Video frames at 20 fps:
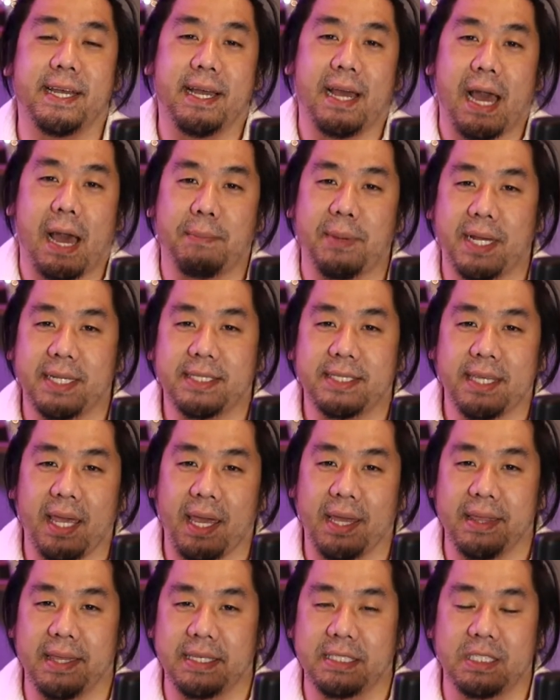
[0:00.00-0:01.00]
I'm not
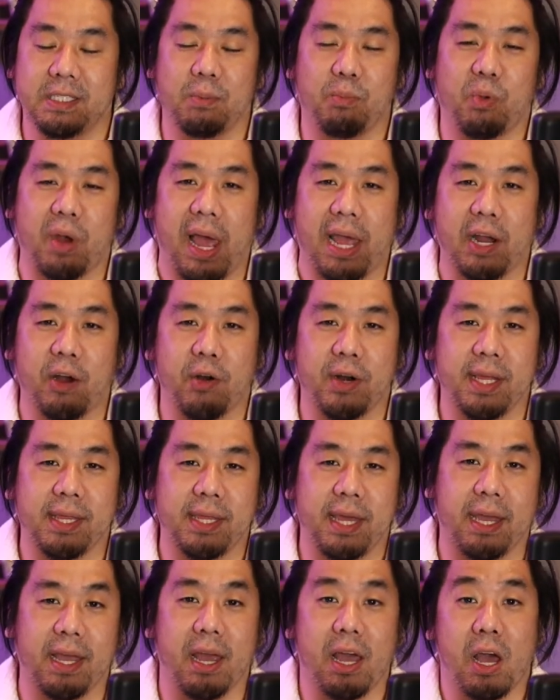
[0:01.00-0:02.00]
saying this to brag or
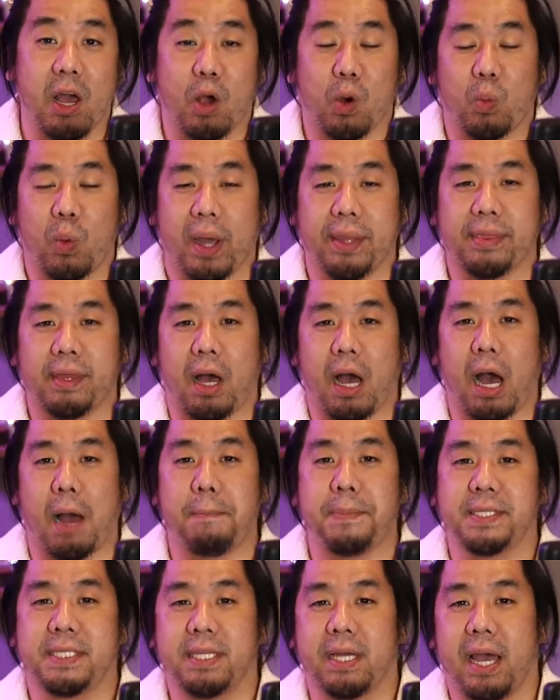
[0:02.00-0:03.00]
anything, quite the
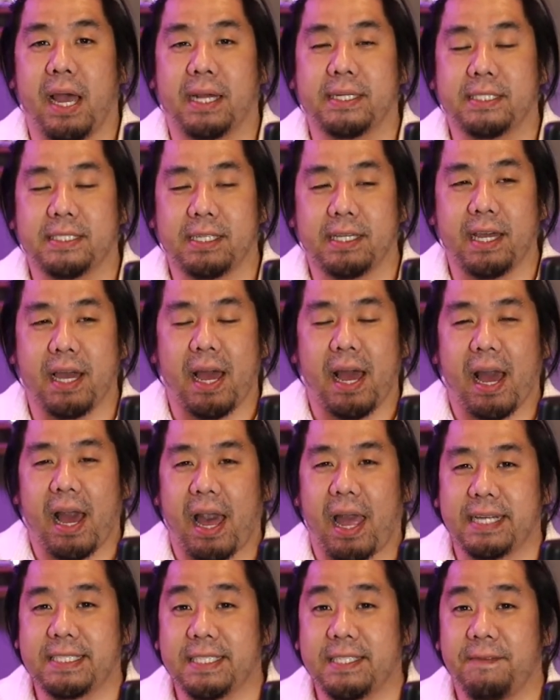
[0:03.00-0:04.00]
opposite actually.
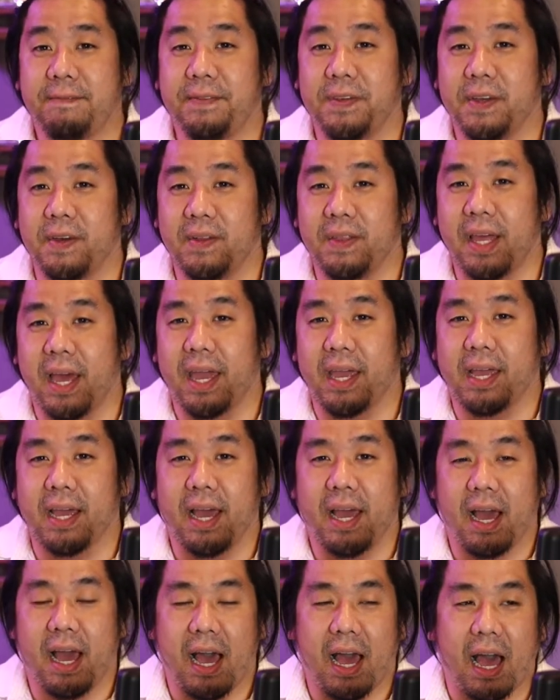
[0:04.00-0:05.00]
I actually feel like
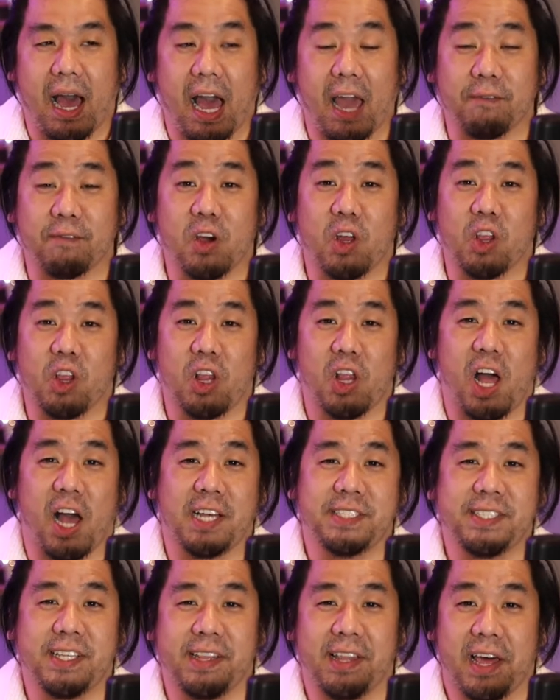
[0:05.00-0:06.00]
I've
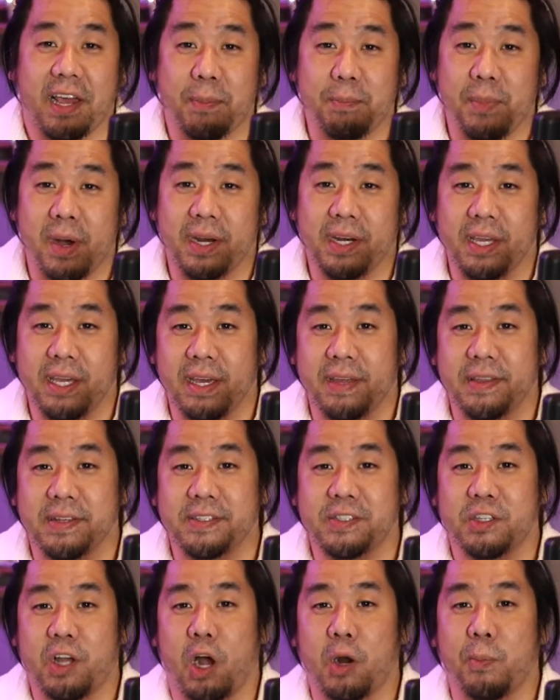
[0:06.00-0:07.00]
lost a lot of money in the
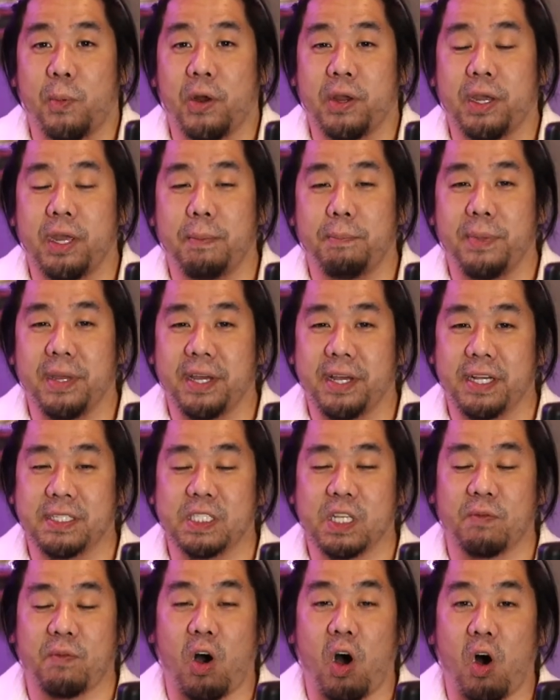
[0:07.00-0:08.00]
stock market
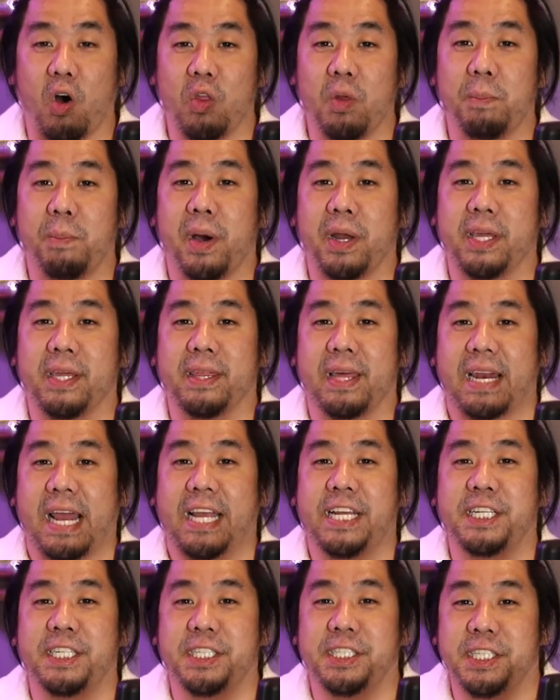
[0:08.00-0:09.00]
because of all the money that
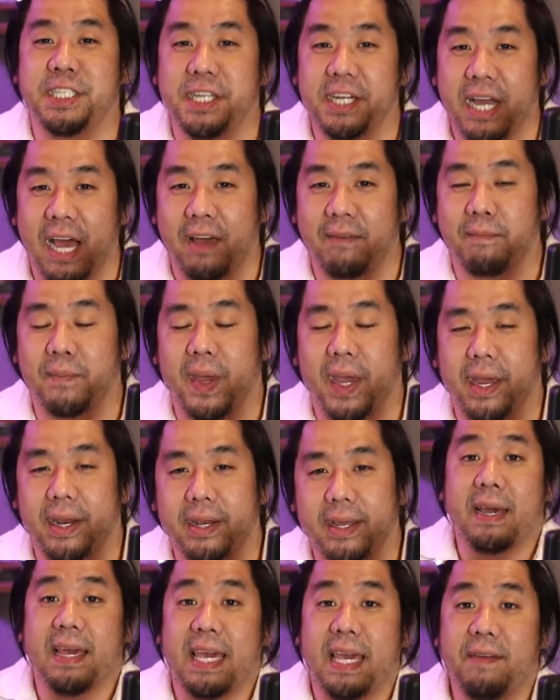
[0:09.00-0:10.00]
I should have
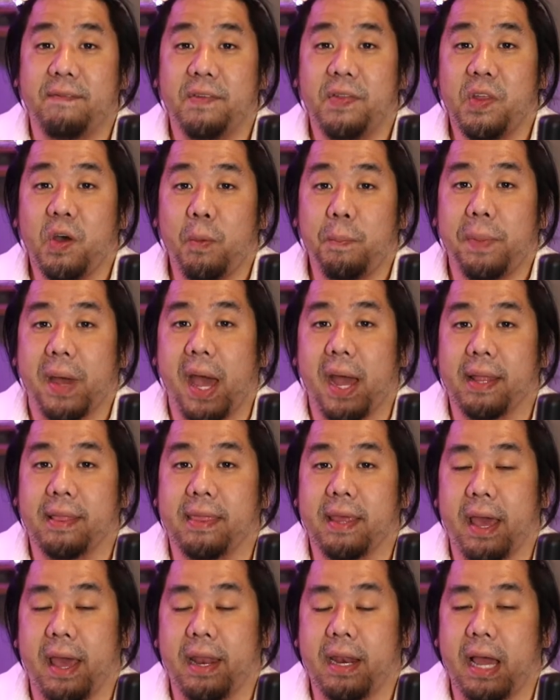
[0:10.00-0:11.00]
made. Even though back
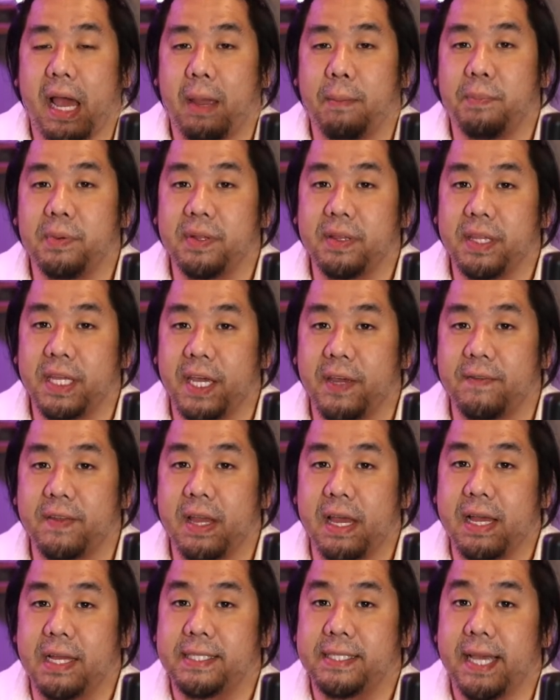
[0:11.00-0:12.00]
then I believed
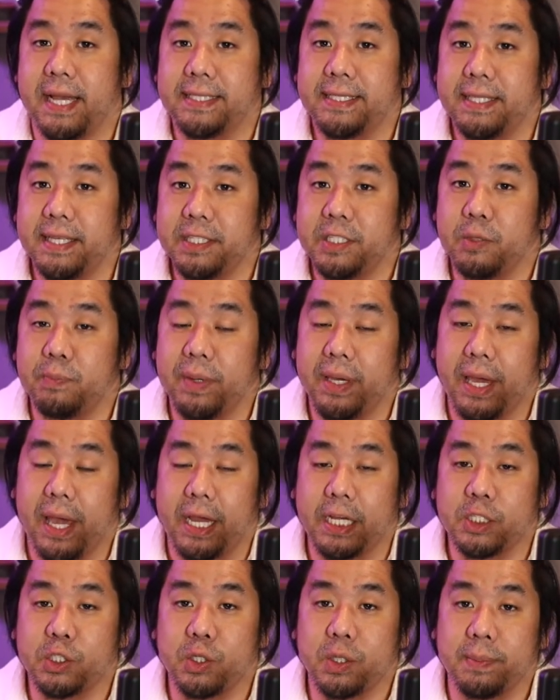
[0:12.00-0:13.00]
Tesla to be
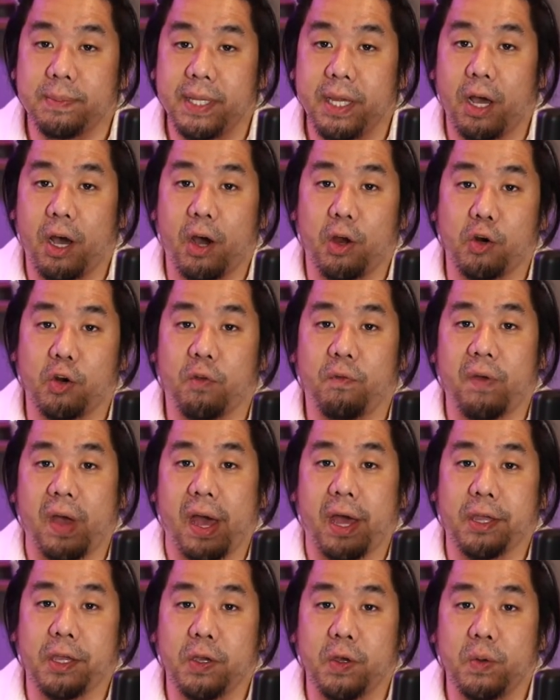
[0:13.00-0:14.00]
extremely
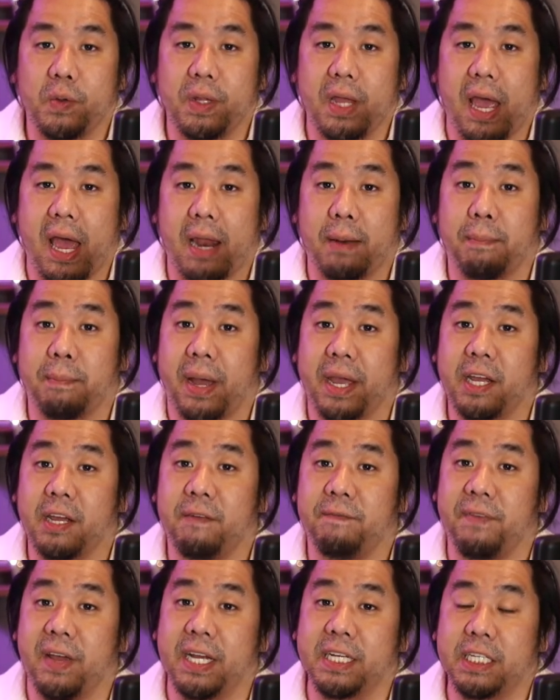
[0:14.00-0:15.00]
undervalued and my
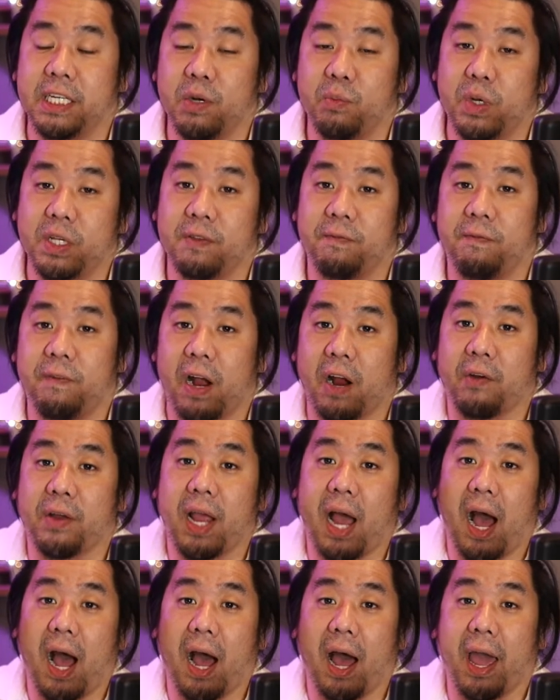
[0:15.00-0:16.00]
conviction was very
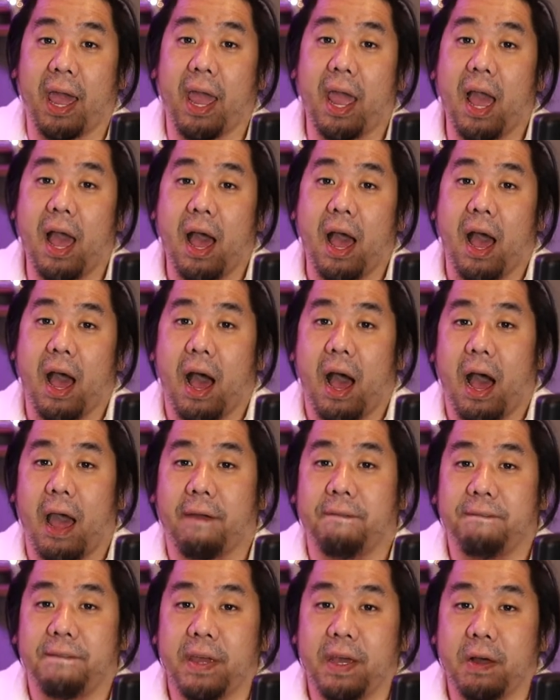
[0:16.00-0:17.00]
high, I
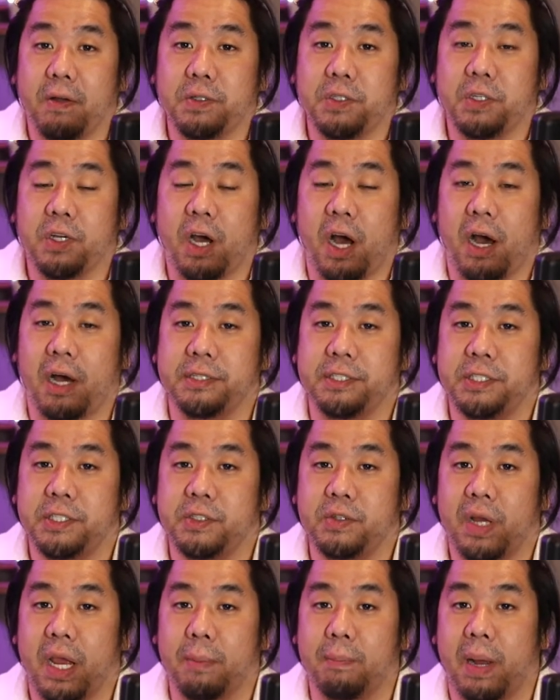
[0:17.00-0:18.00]
failed to
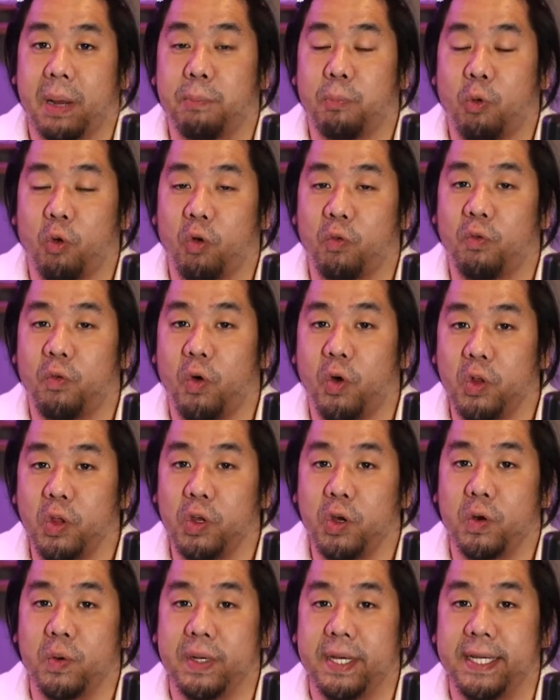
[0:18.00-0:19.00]
concentrate my
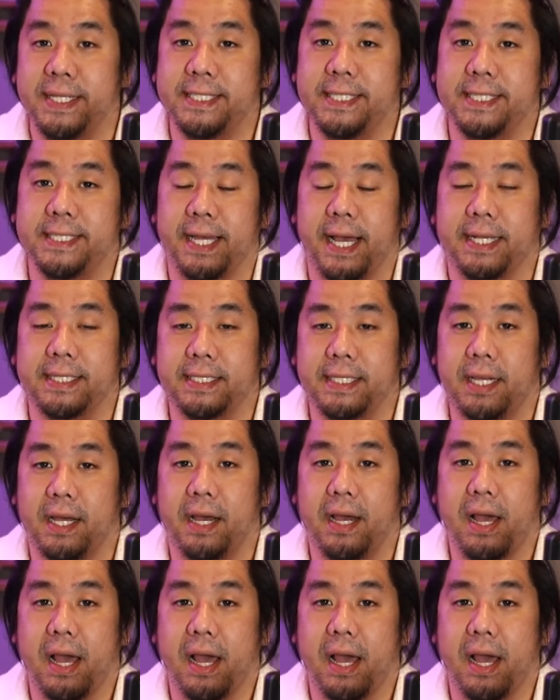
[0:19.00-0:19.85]
portfolio into Tesla.